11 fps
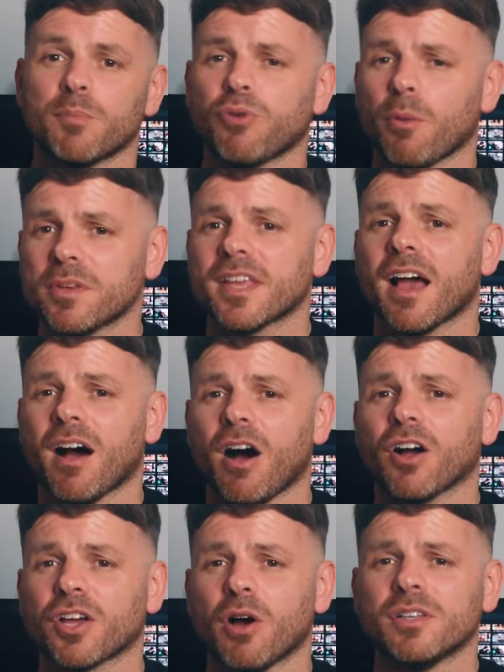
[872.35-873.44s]
then probably there
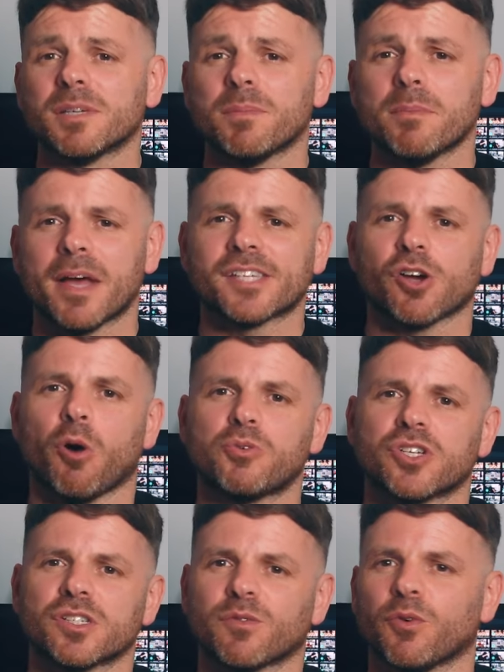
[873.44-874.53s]
are going to be better
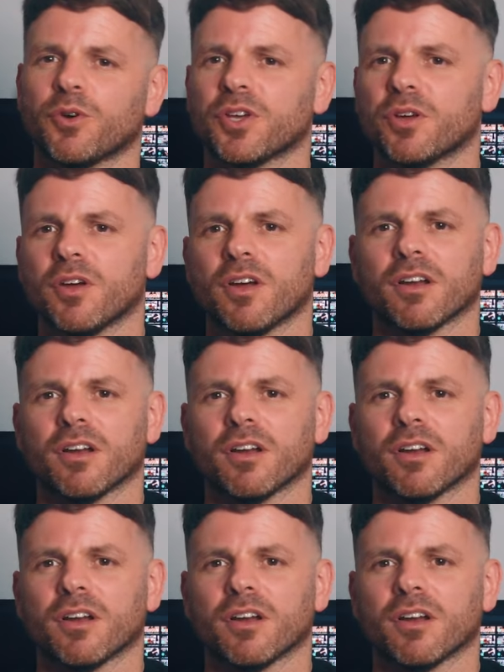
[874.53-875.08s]
options for you,